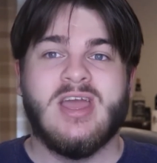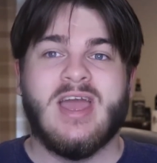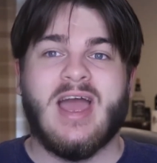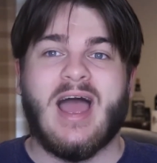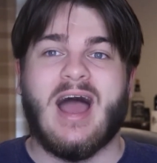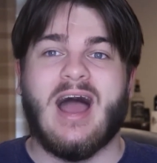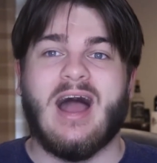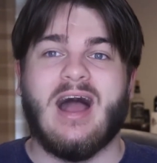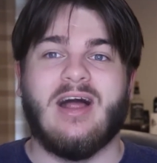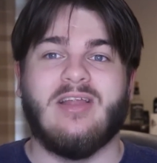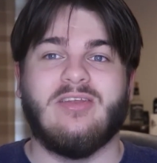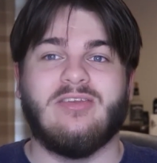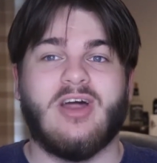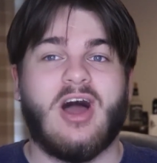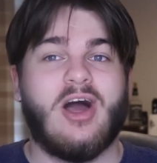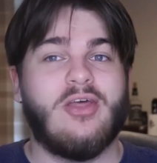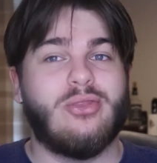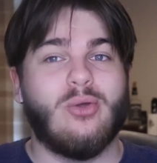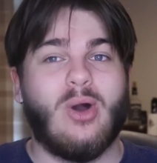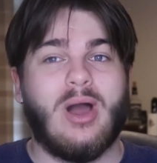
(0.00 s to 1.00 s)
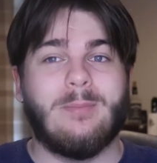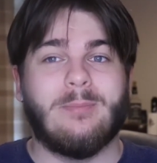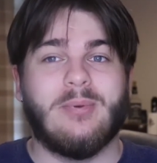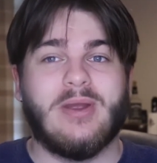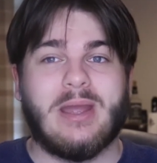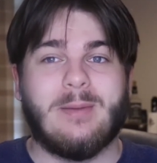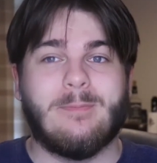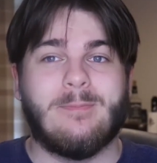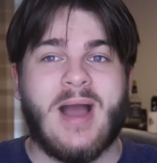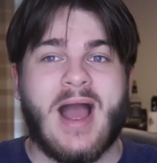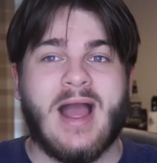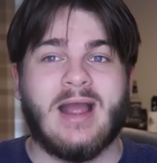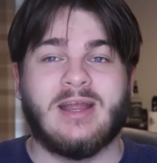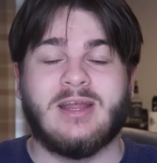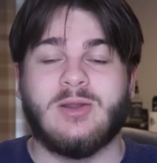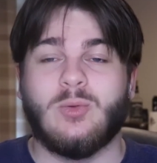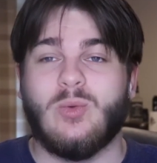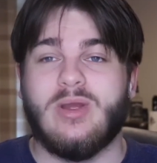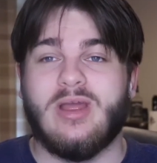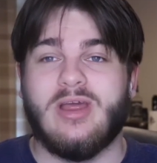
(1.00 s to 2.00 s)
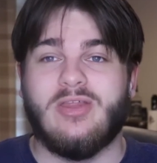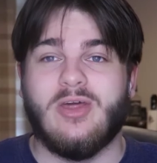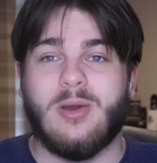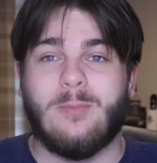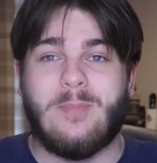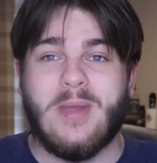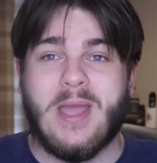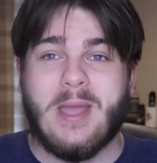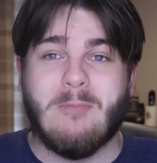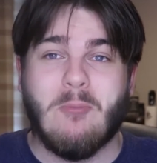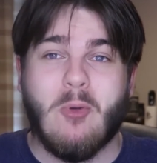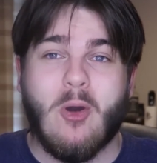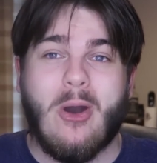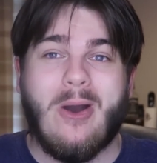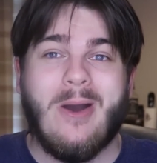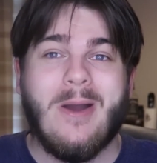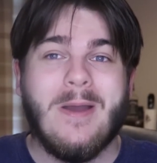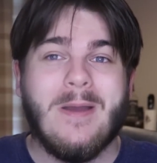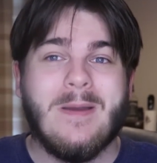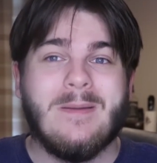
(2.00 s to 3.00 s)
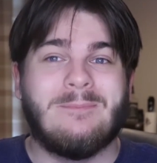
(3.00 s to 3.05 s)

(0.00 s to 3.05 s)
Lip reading: And I thought I'd bring it back with a bit more